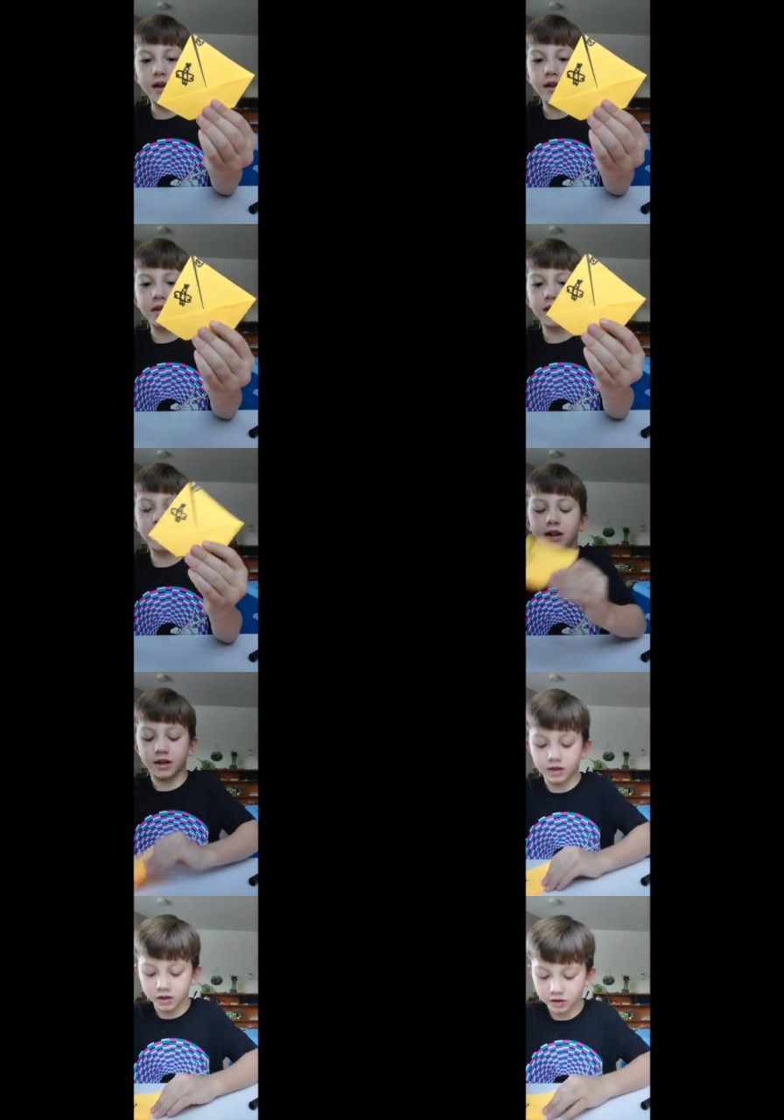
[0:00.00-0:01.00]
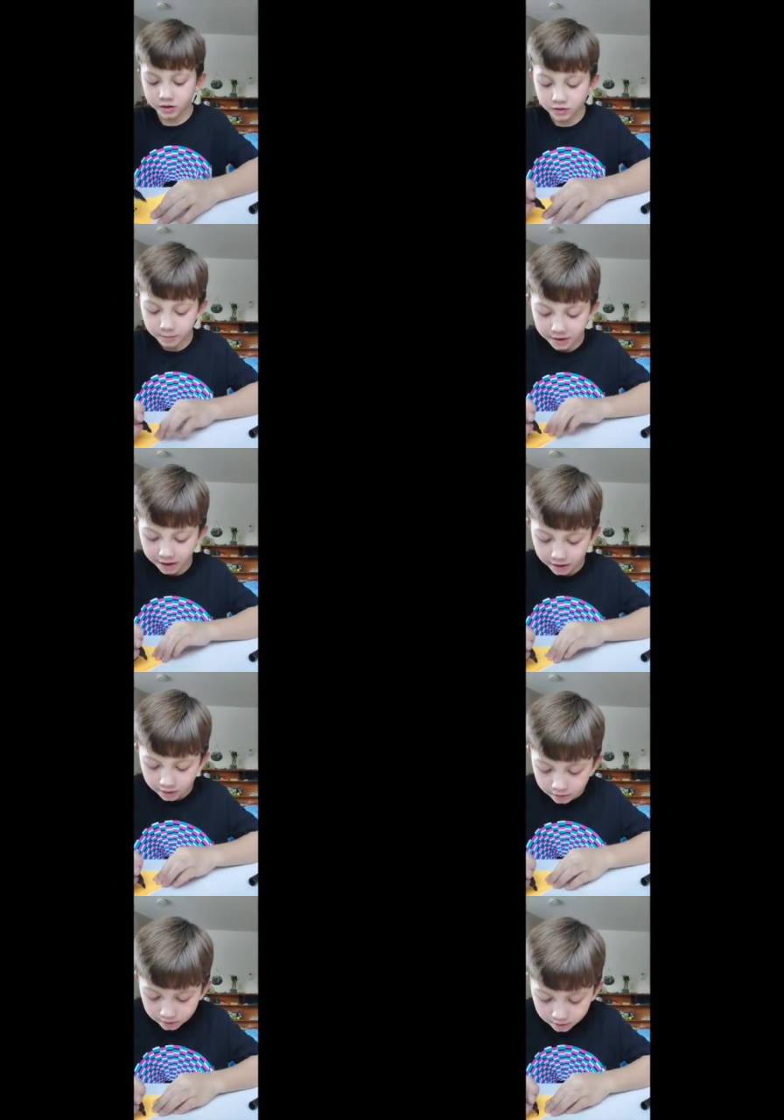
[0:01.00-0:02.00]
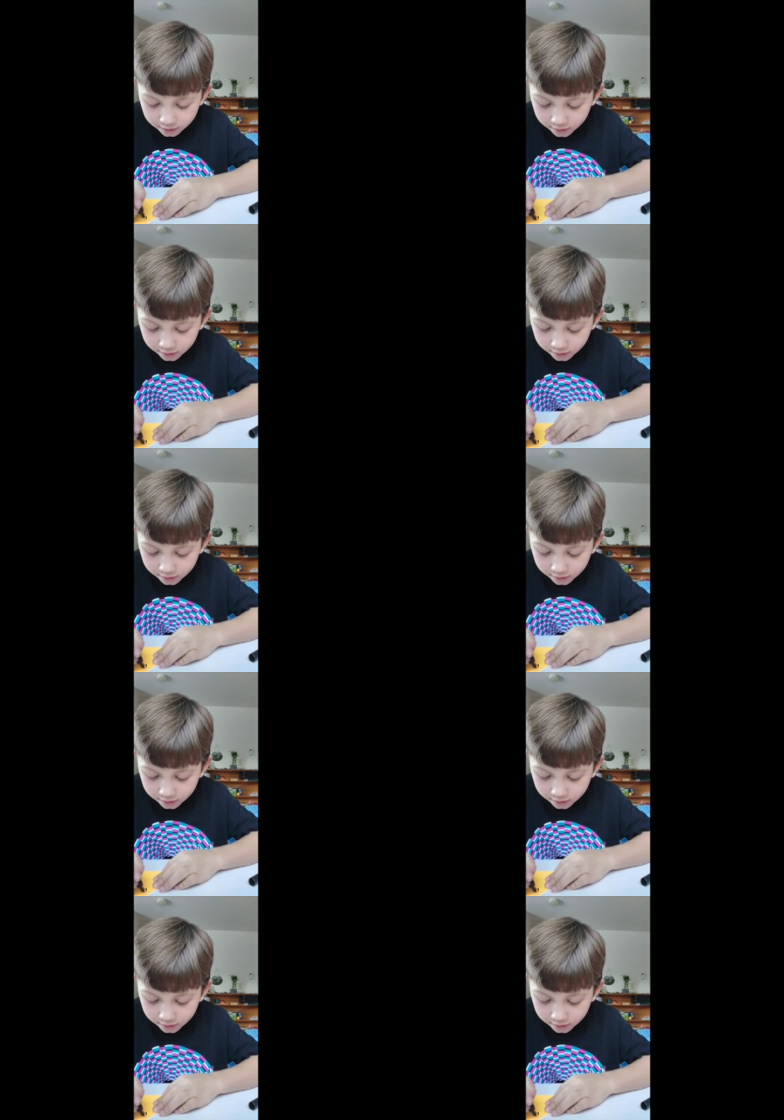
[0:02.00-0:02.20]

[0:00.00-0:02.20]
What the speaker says: Let's add just some cannons.